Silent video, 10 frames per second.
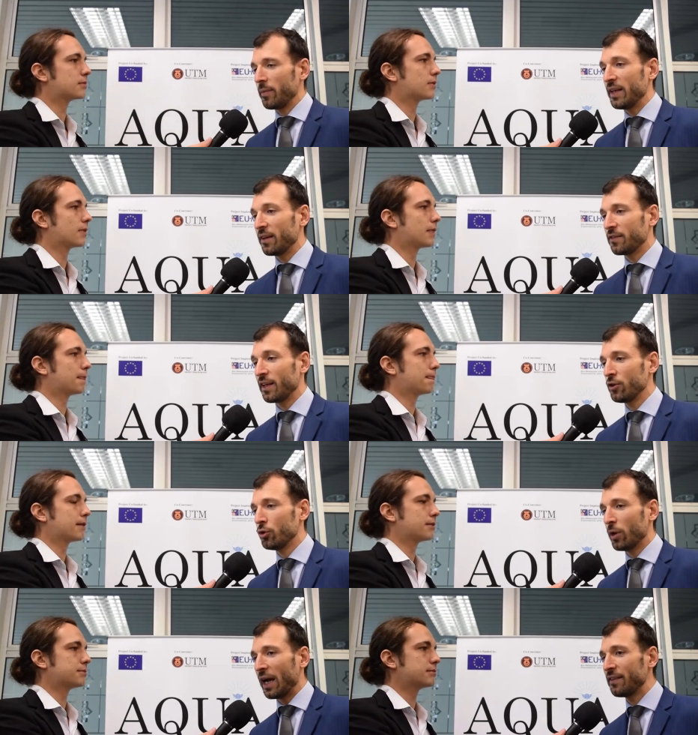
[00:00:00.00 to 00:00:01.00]
Speaker 1: Yes, thank
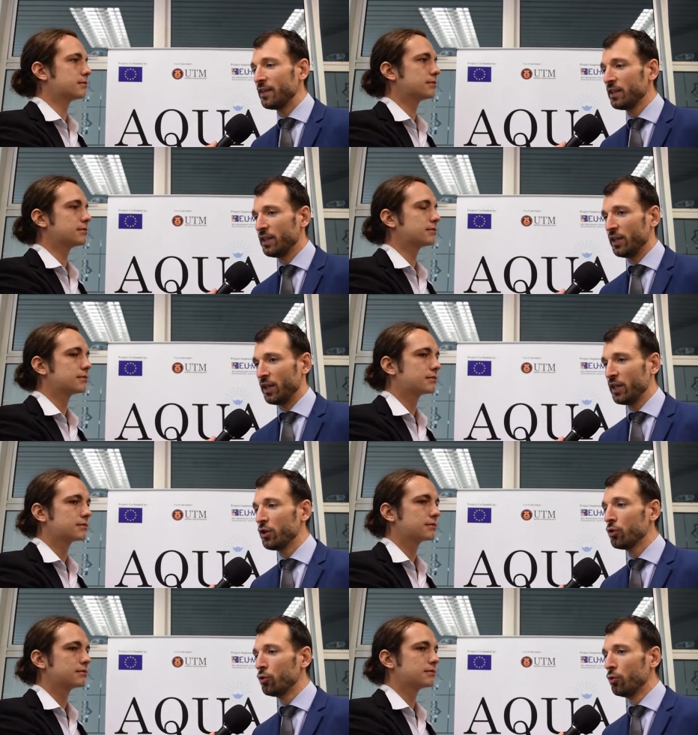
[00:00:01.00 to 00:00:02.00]
you. I think the
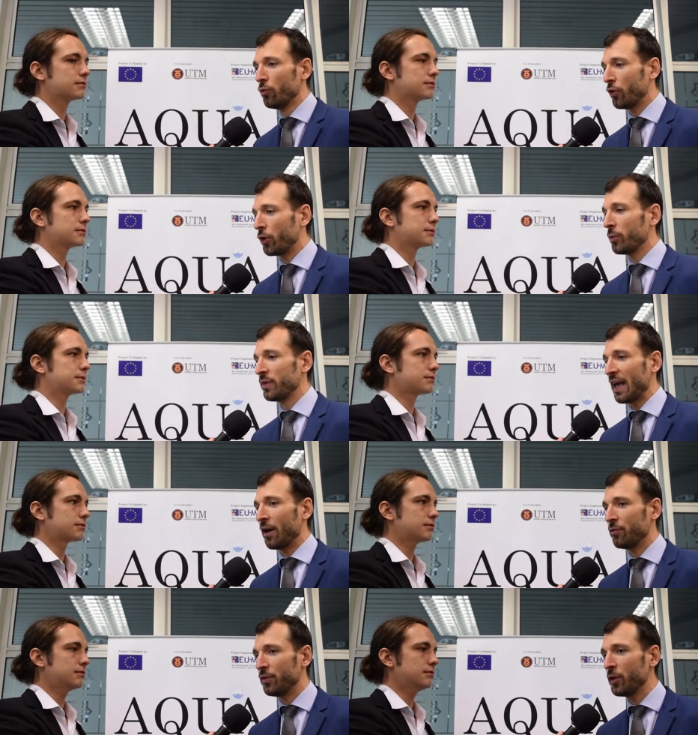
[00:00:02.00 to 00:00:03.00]
EU firms
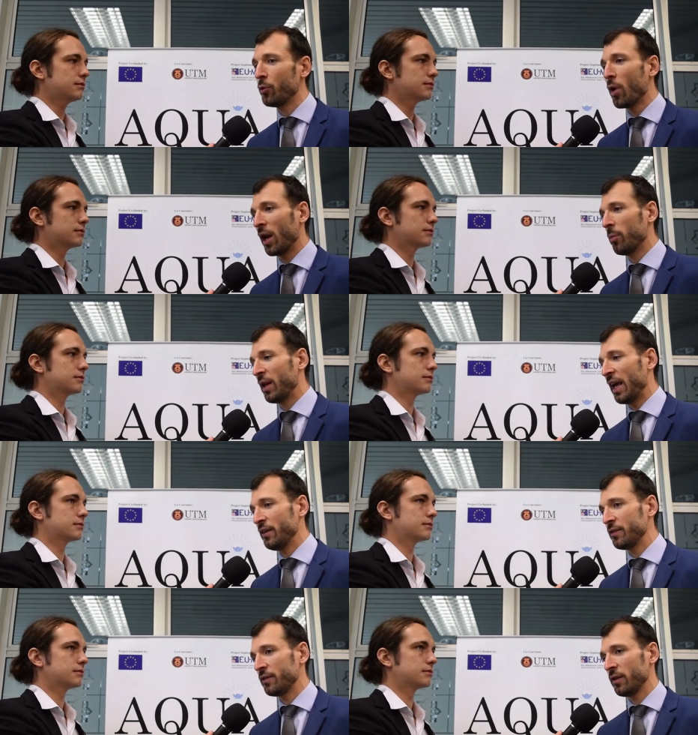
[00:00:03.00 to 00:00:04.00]
are very well
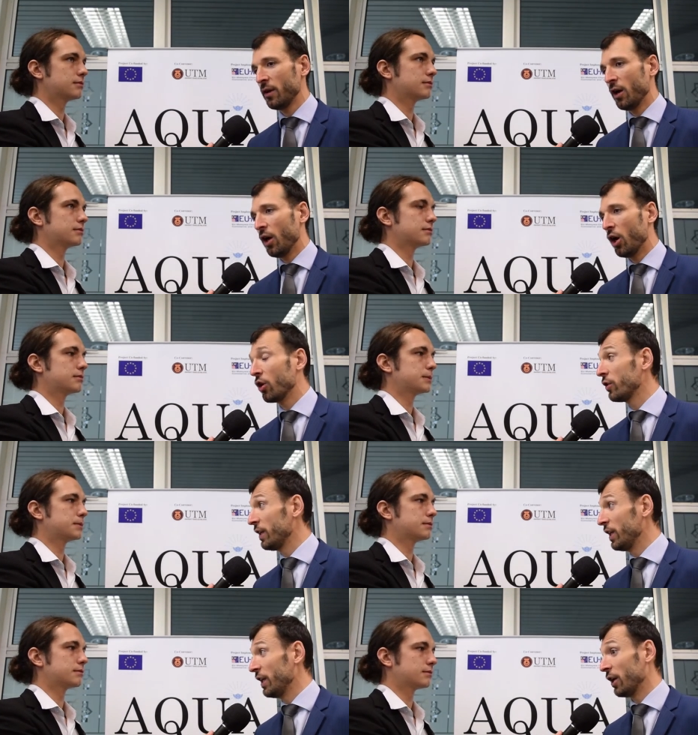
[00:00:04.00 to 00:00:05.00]
placed on
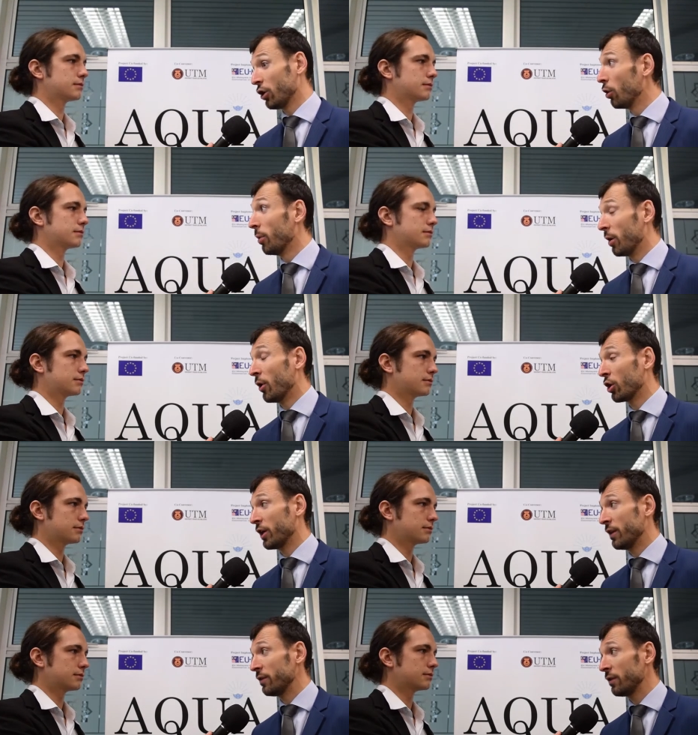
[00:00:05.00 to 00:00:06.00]
the global
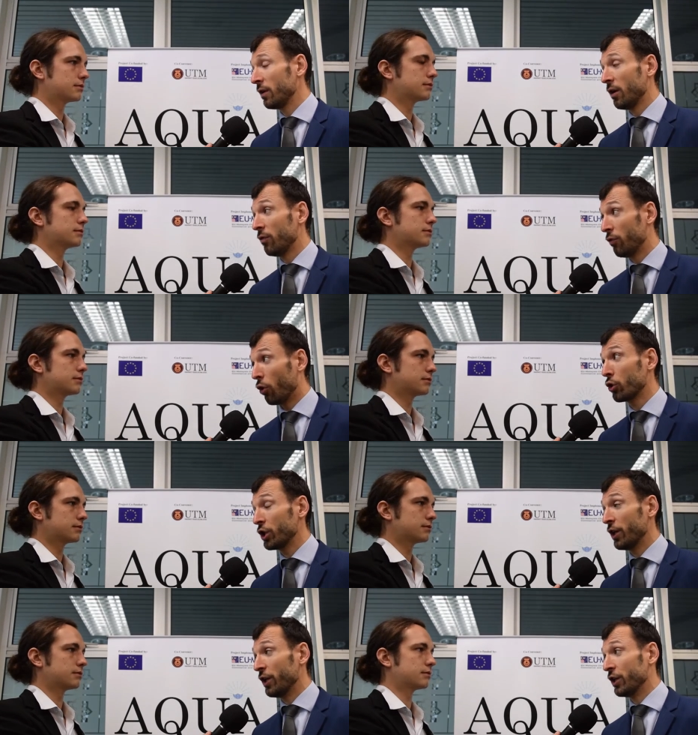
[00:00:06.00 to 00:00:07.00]
market for
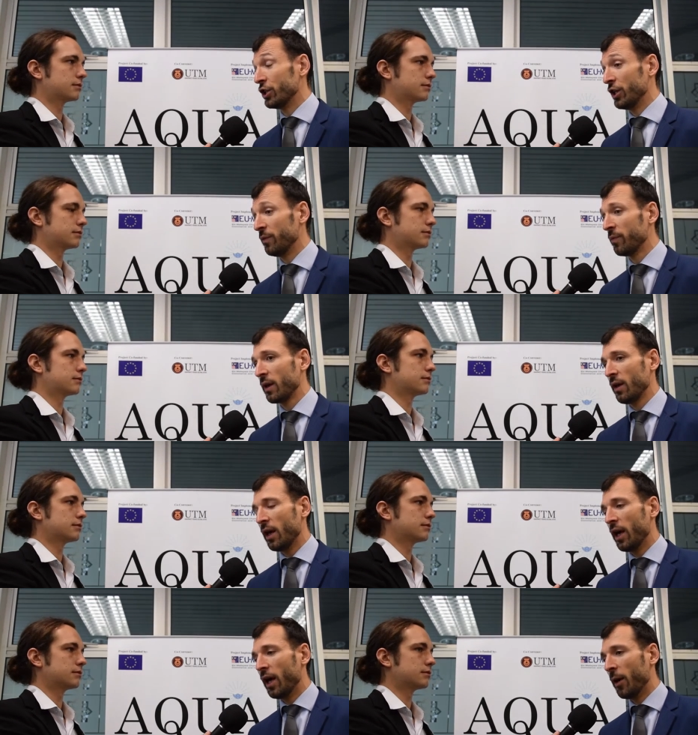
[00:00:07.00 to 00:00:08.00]
ocean energy.
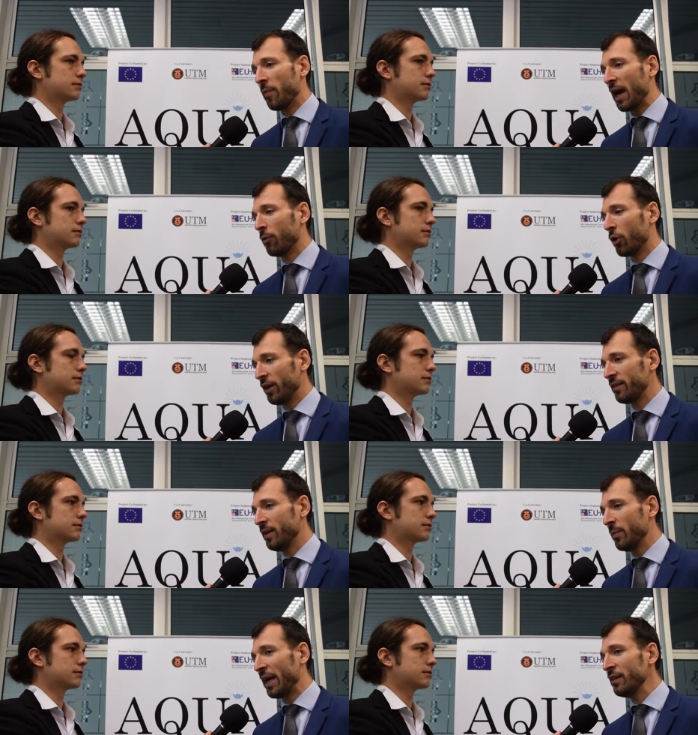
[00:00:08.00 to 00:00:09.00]
Um, our
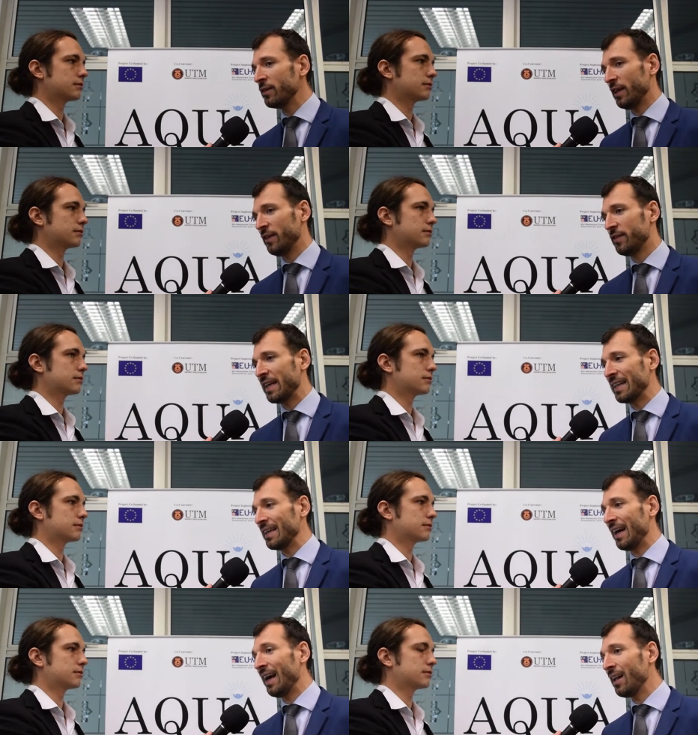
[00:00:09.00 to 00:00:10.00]
estimate is that
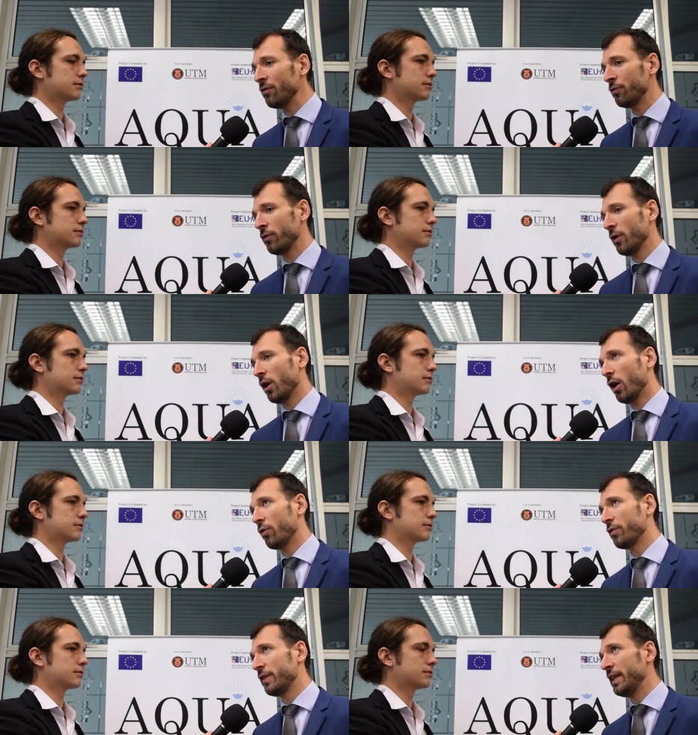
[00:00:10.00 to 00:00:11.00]
half
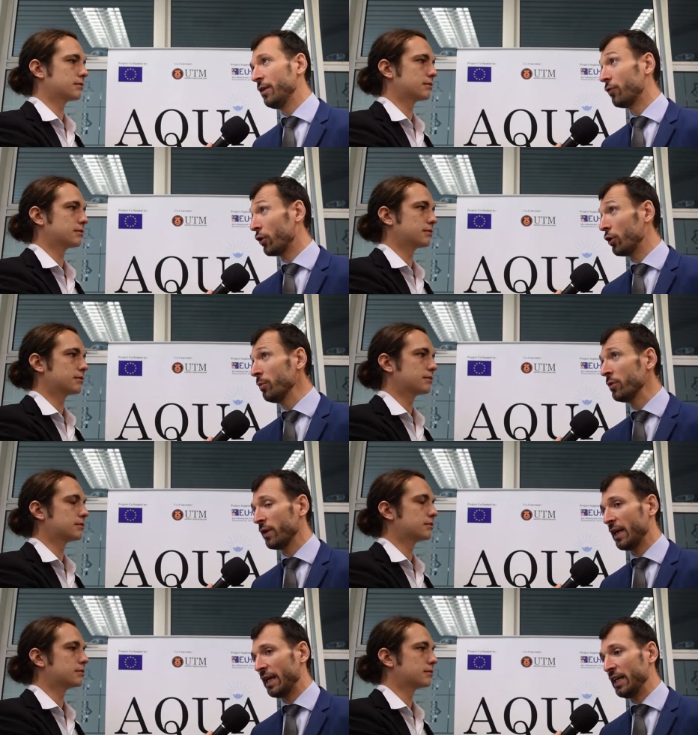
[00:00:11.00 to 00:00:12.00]
of the
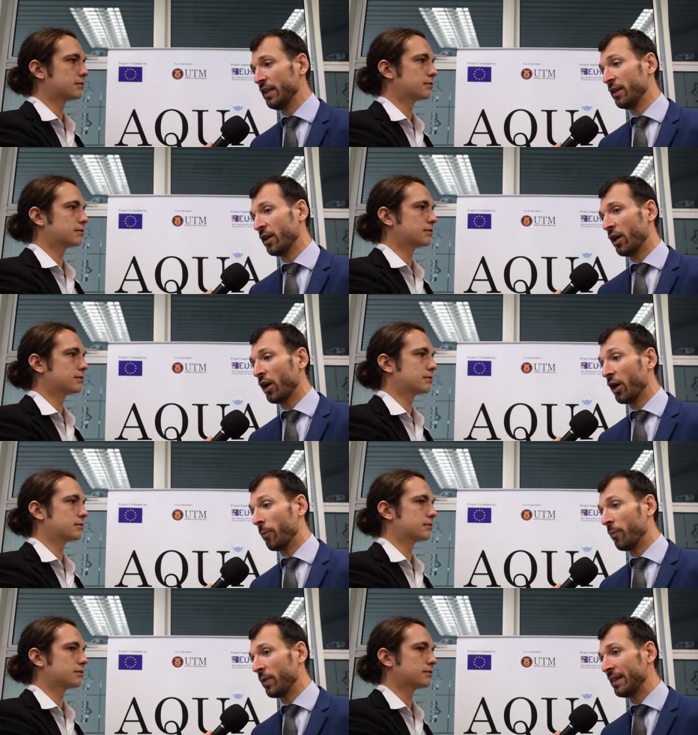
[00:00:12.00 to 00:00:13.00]
firms in
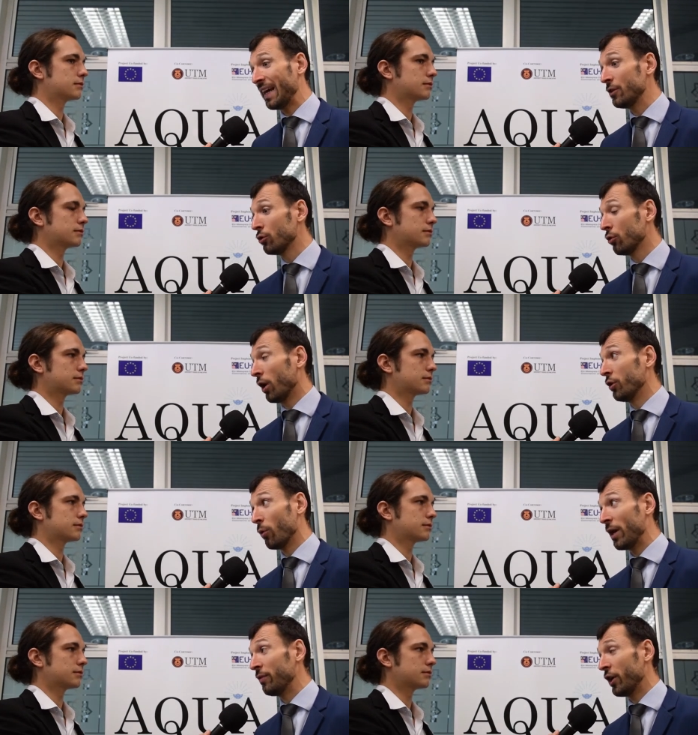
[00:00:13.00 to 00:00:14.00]
um, tidal
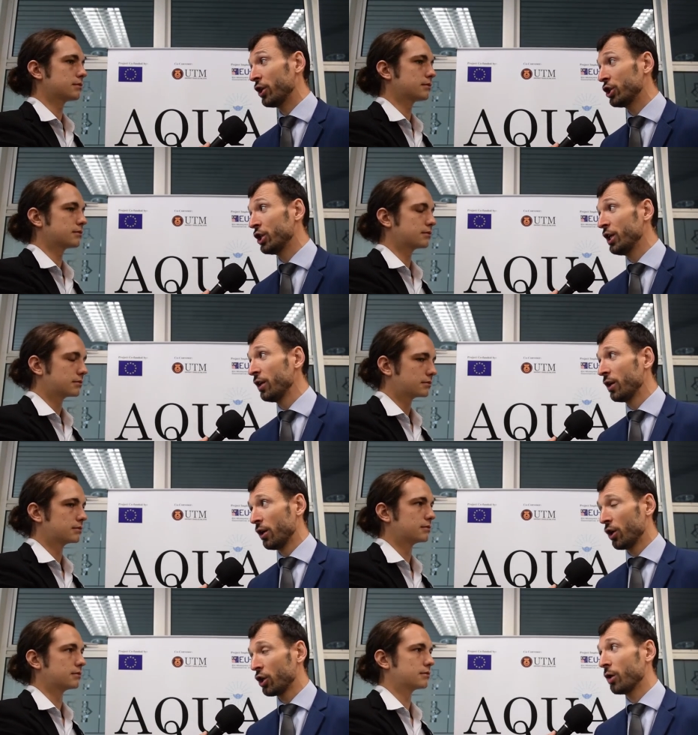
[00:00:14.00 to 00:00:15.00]
and wave energy
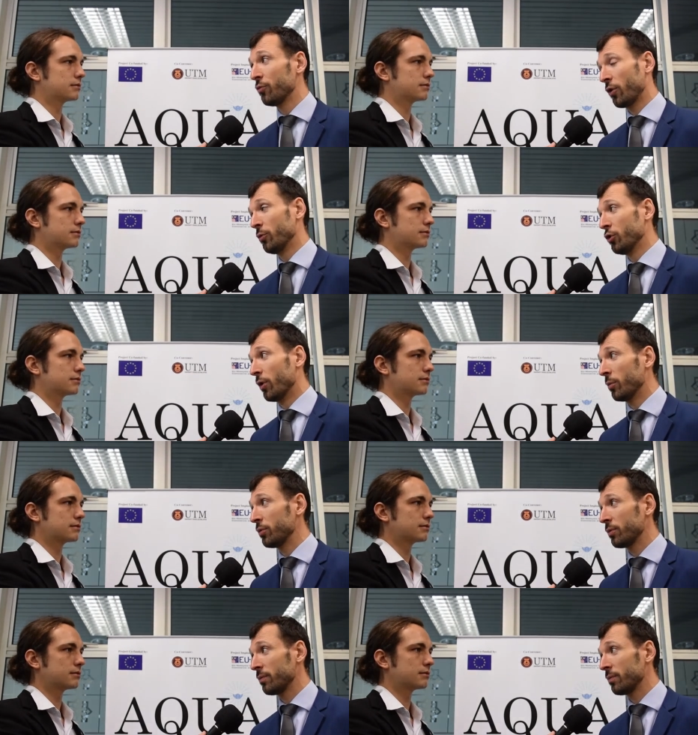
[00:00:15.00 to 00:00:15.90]
come from Europe